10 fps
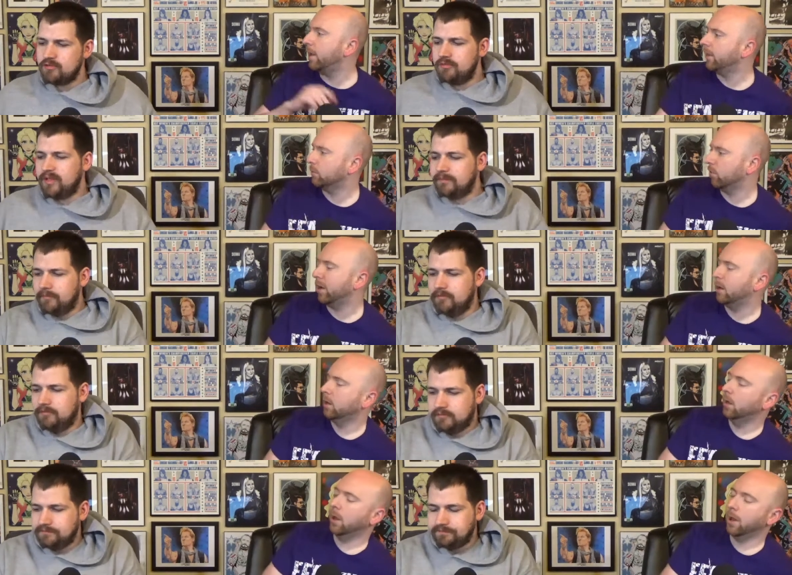Speaker 1: Ruby. That's
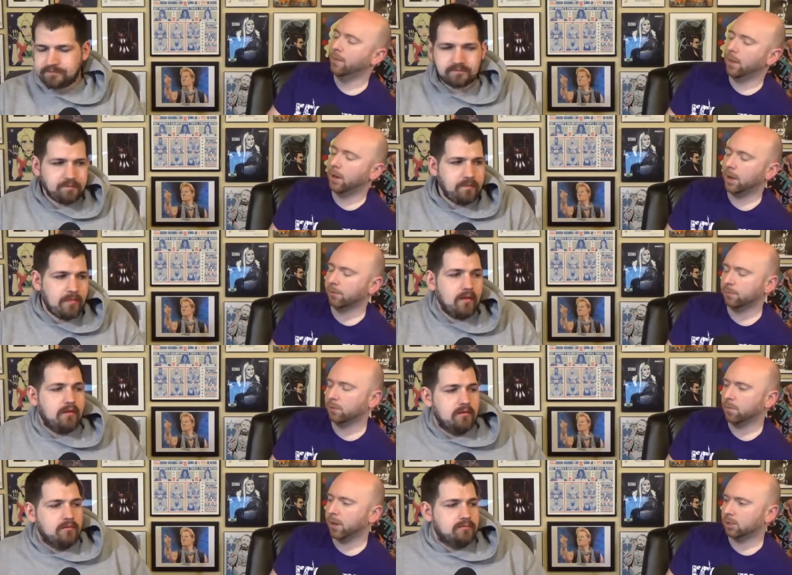right. and then after
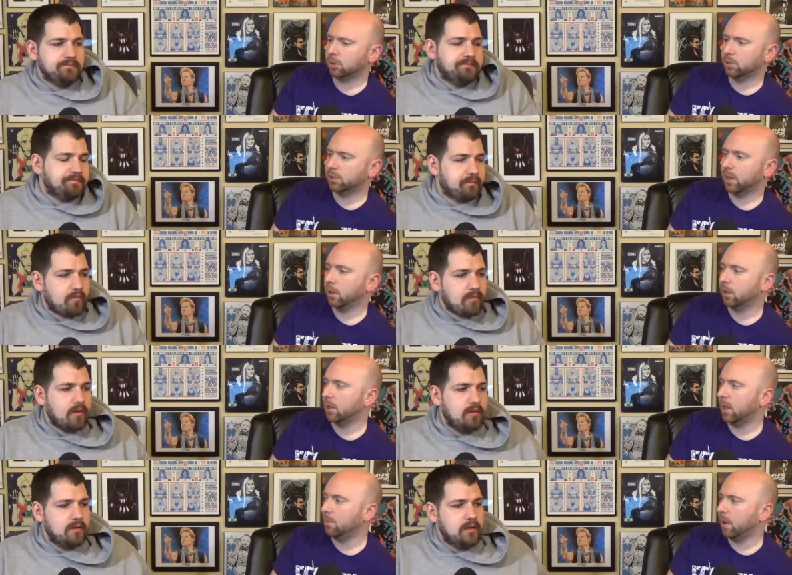the match, Natalya
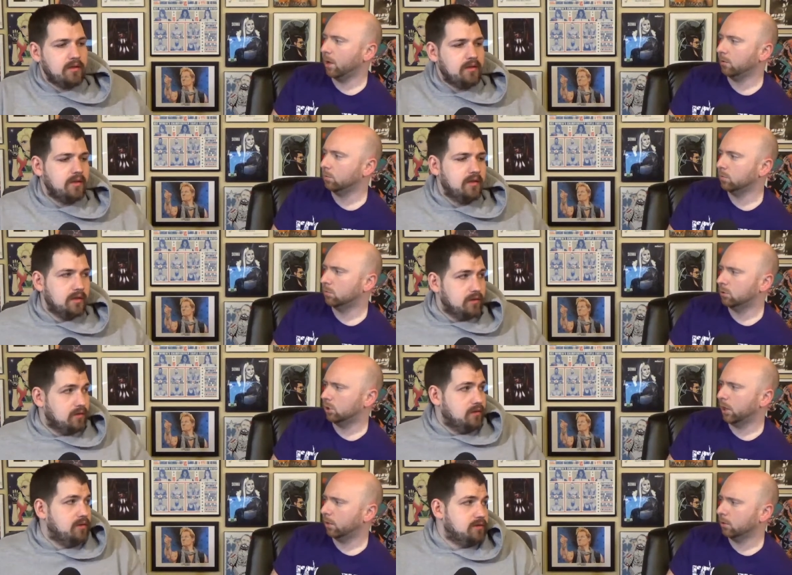came out and
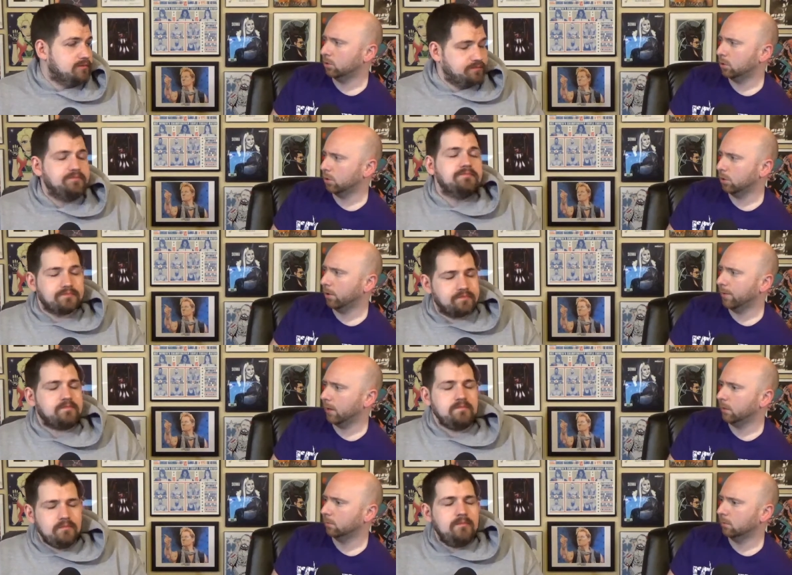challenged her, and
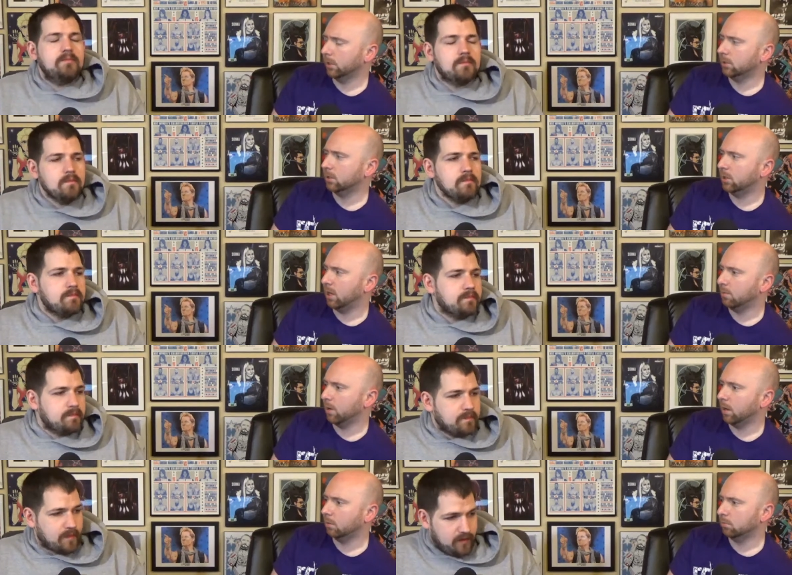then Lacey
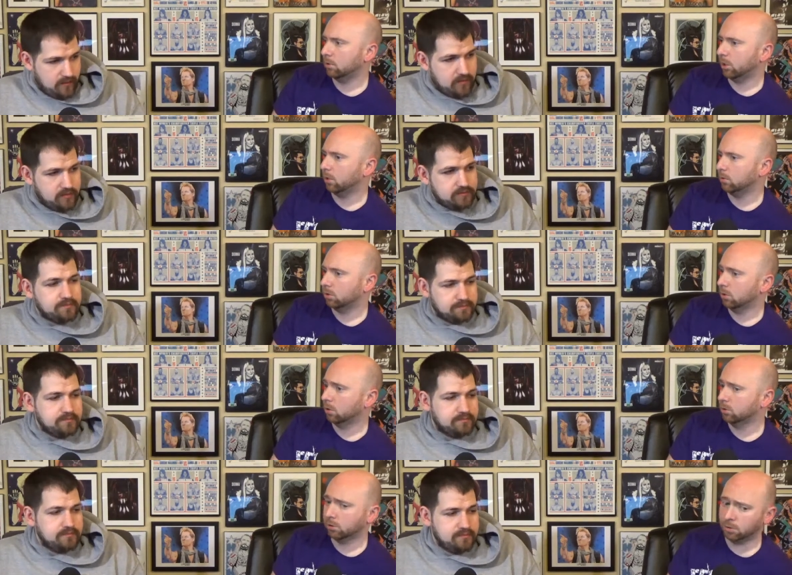came out and challenged
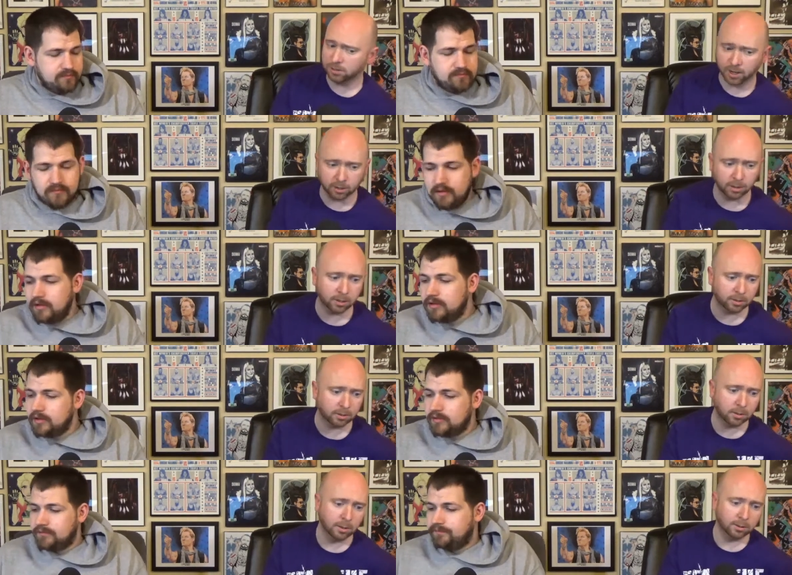her. So Natalya
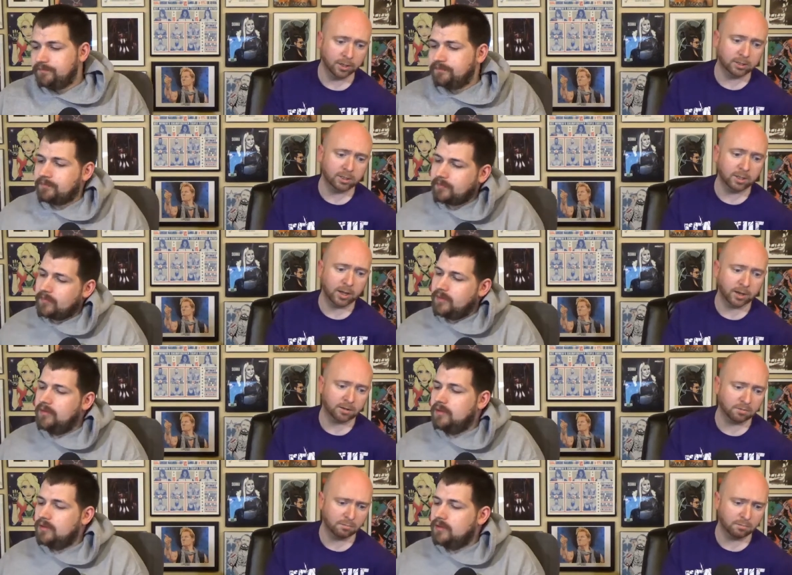and Lacey had a